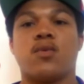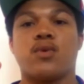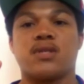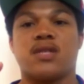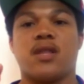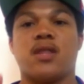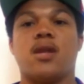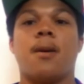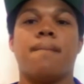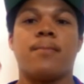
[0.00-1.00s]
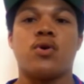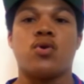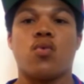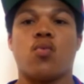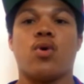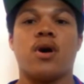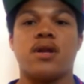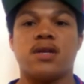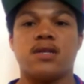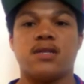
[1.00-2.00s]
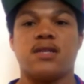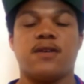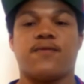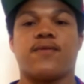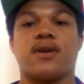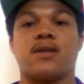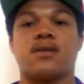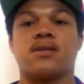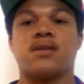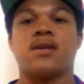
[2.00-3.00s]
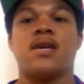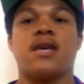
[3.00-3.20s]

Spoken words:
was the number 1 defense